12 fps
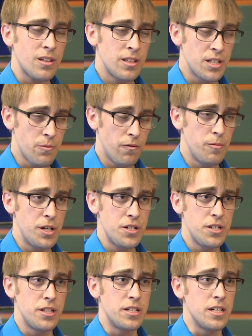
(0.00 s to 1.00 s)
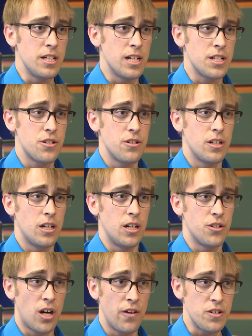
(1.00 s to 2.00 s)
There's information in the DDS
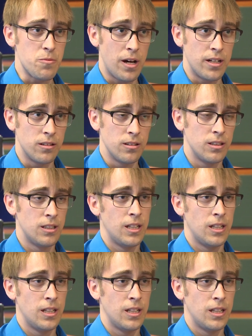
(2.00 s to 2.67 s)
driver's manual,